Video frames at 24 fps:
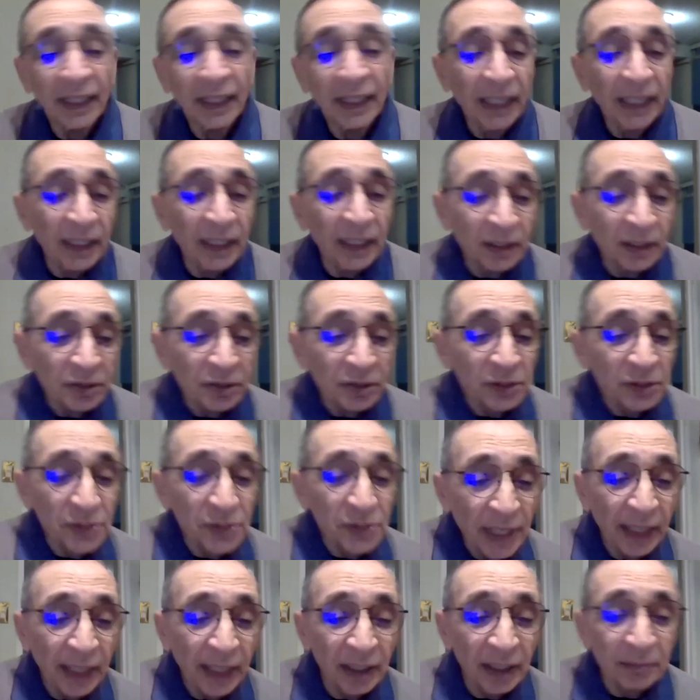Iraj is
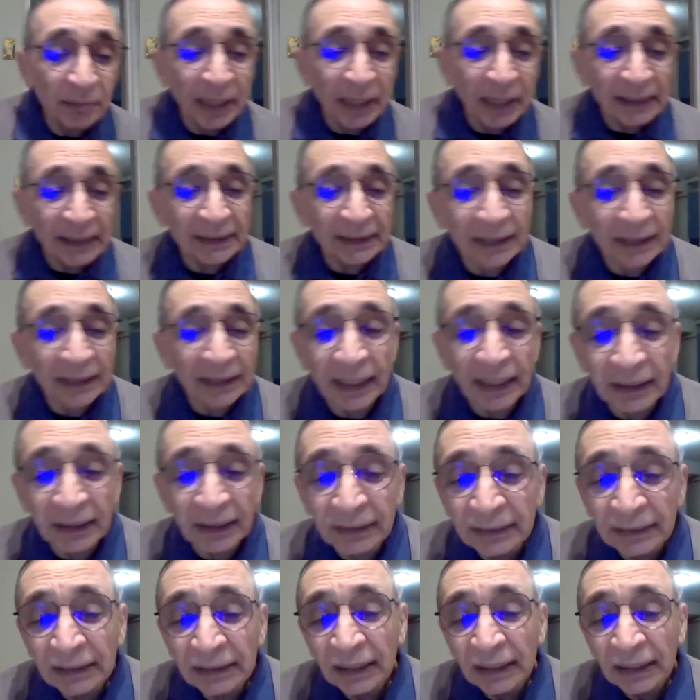standing by his side.
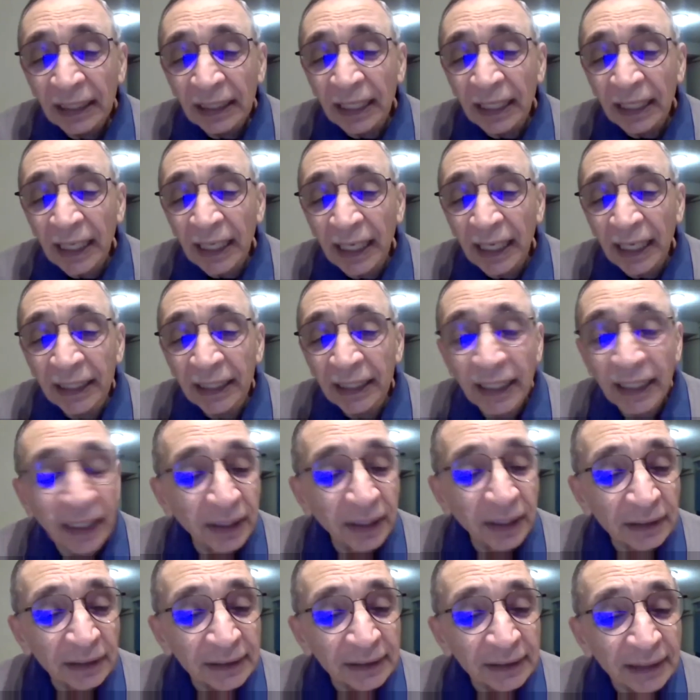And
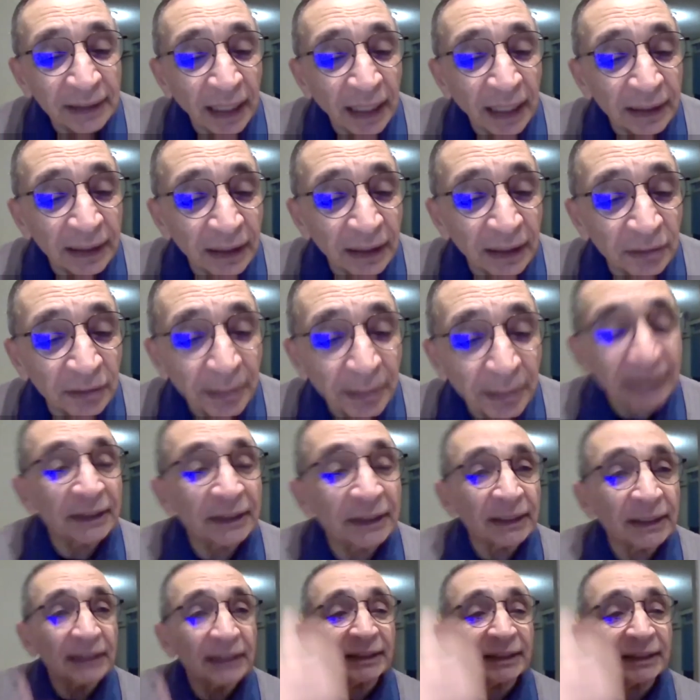Iraj started
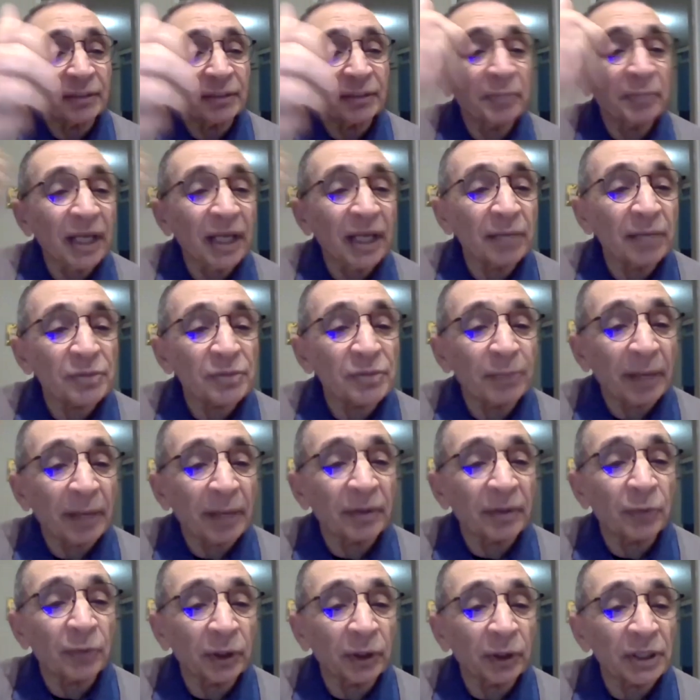mentioning some names.
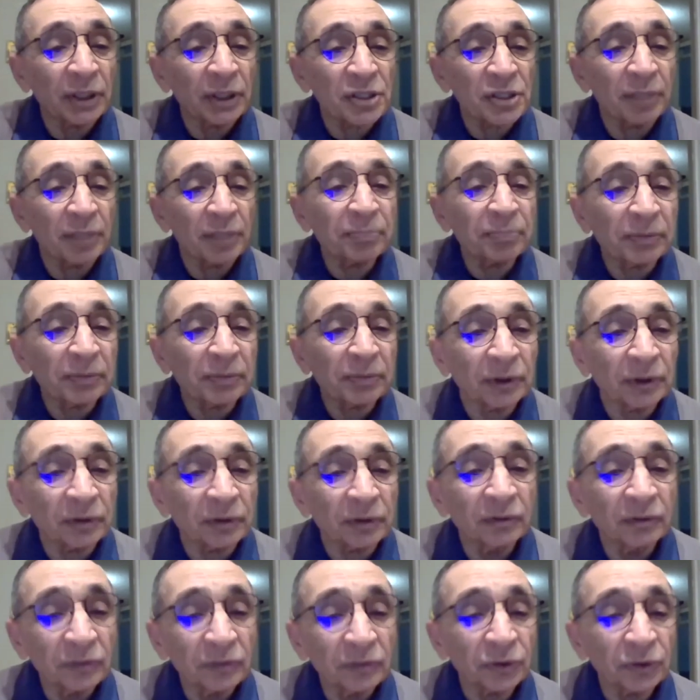Baba wanted some people.
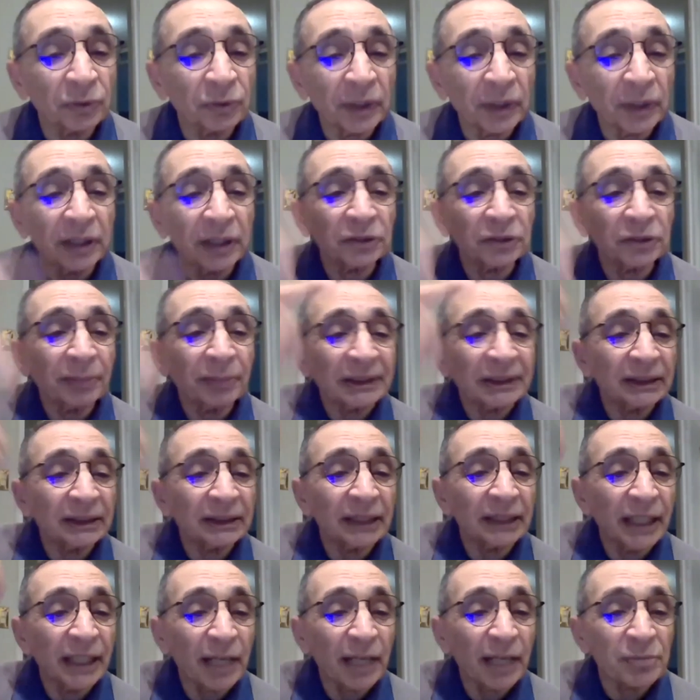So Iraj mentioned the
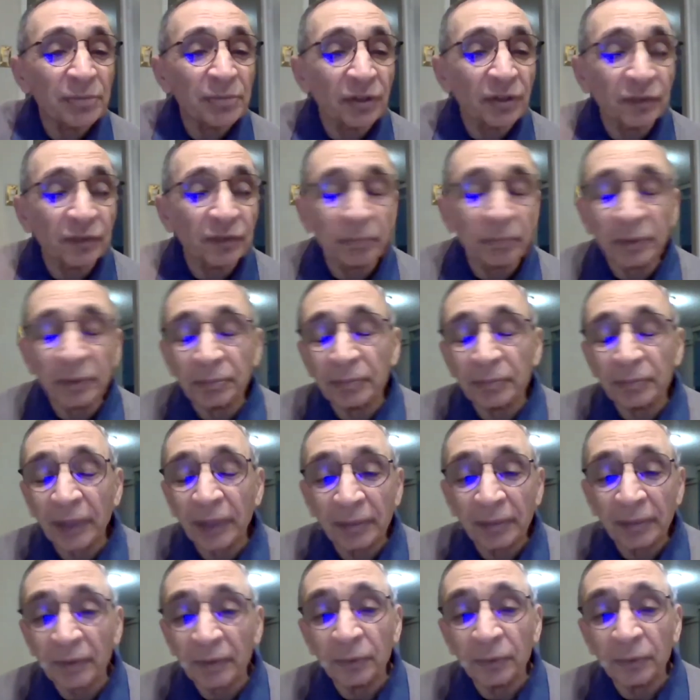names of the people
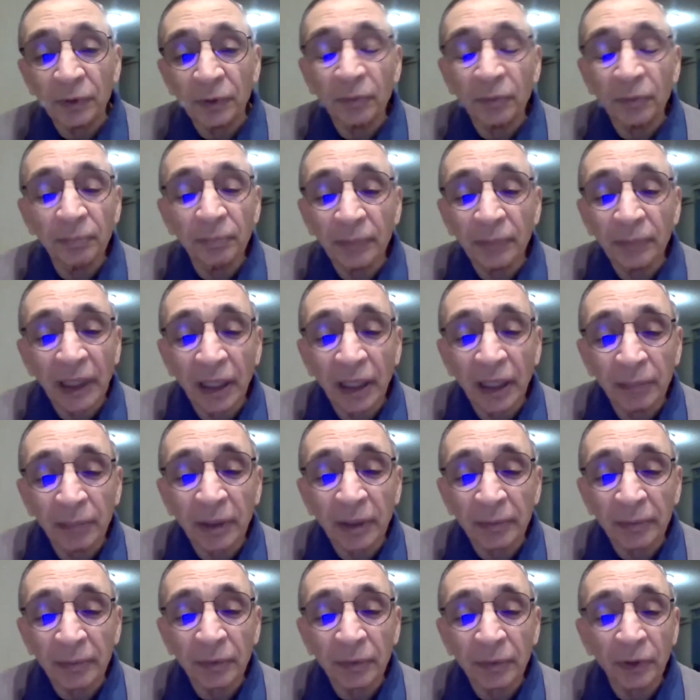
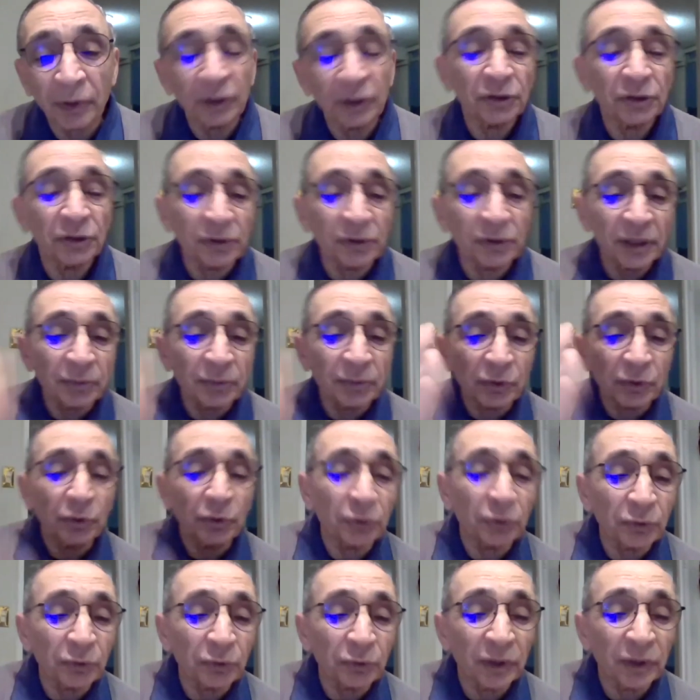Baba wanted. So they would go
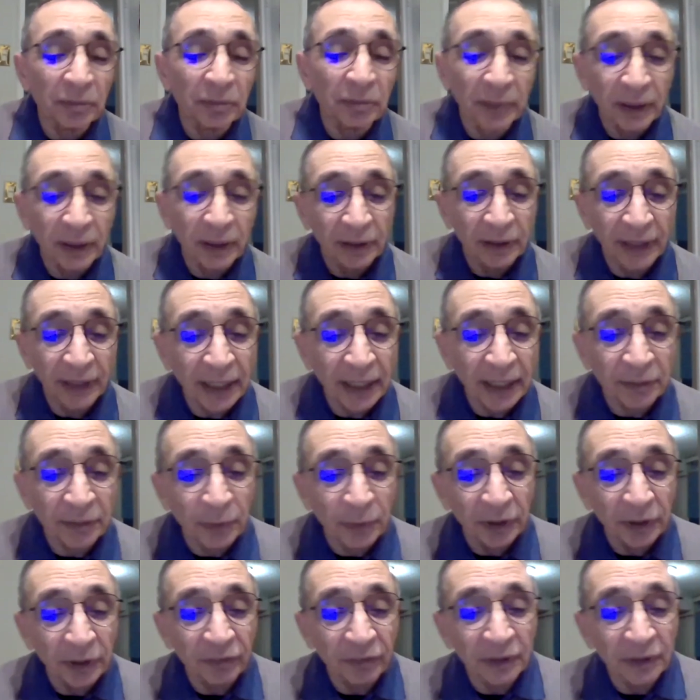to him and get
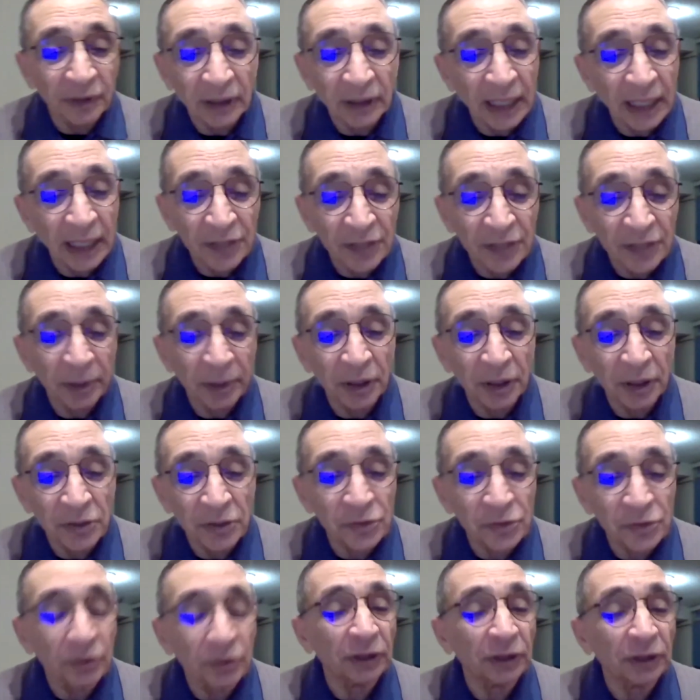whatever last minute
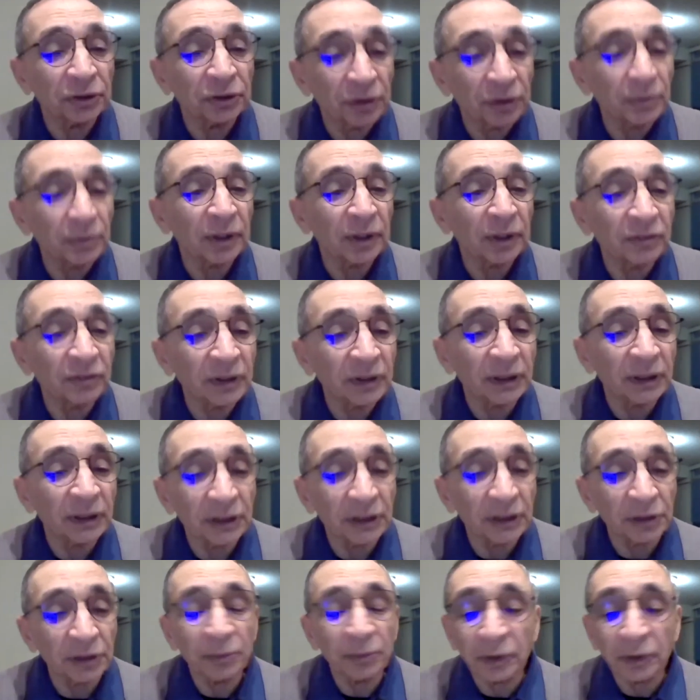instruction or whatever it is
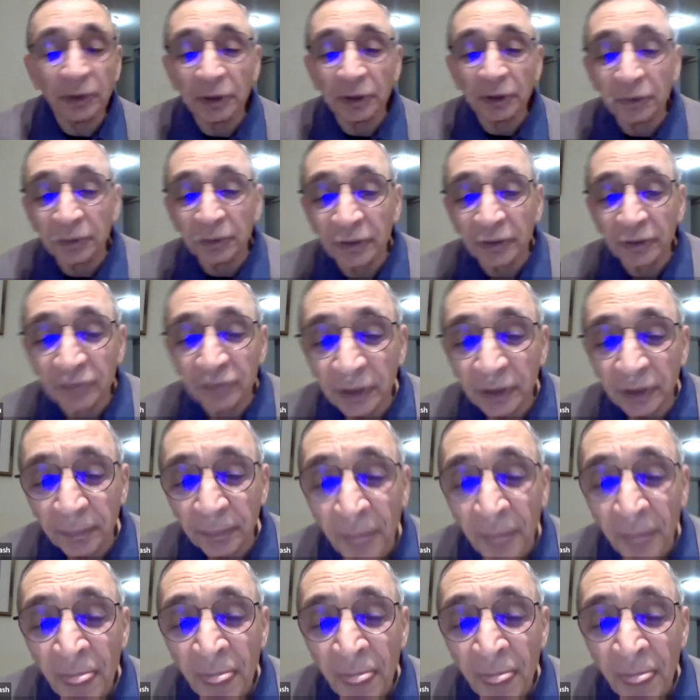he wanted to give them.